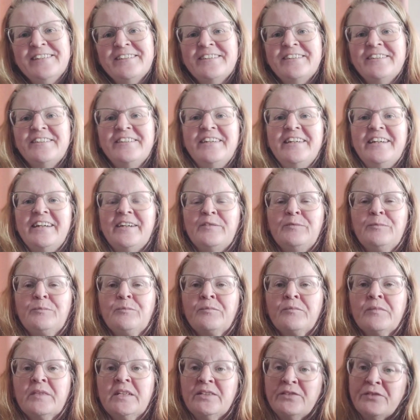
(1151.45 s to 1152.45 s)
So yeah,
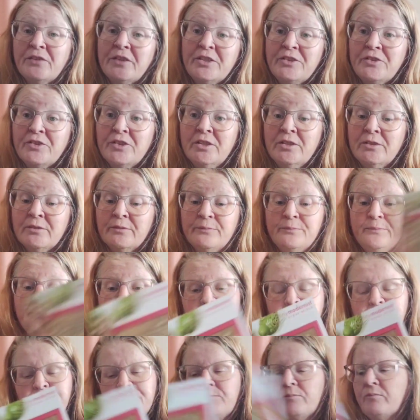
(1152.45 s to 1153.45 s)
it's very true.
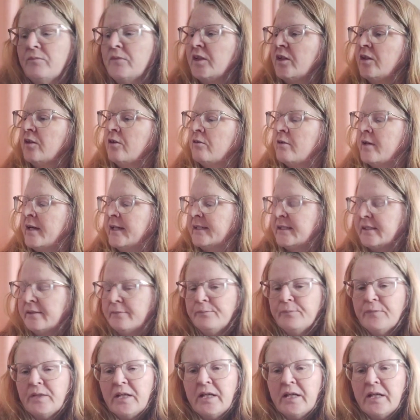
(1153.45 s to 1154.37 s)
All right.